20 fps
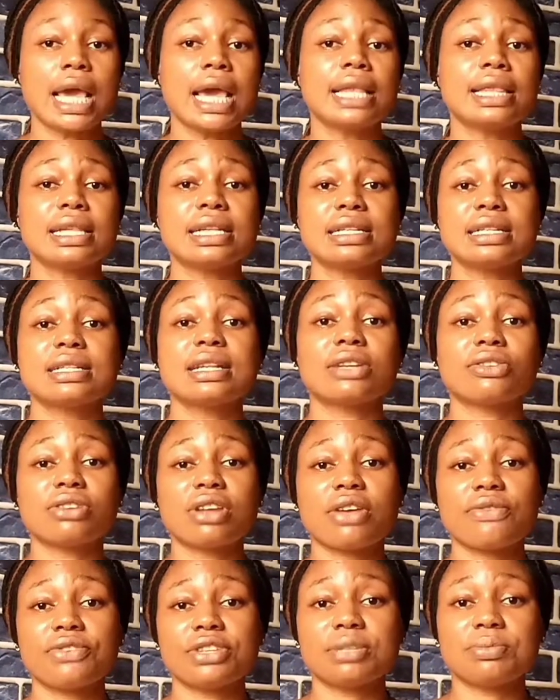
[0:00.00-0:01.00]
This is another
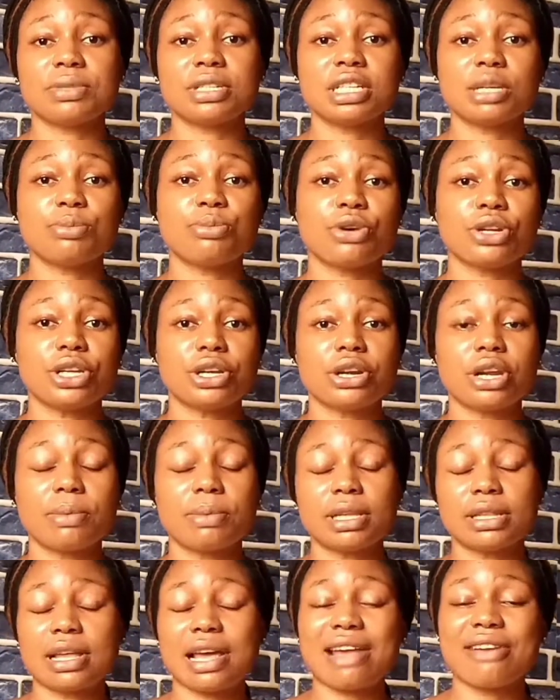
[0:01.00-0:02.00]
vitamin C body cream
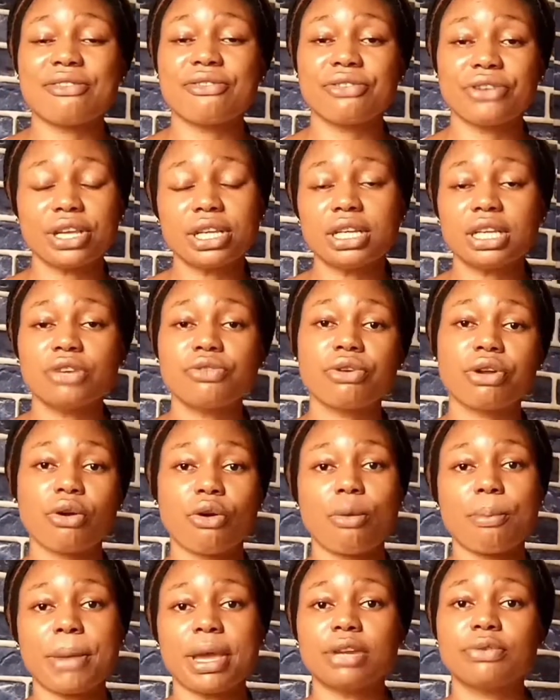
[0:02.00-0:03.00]
that I really
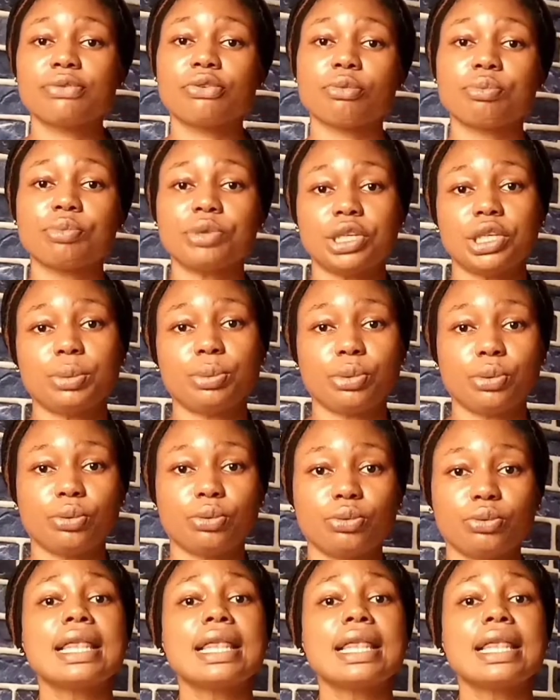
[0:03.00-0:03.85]
recommend for people.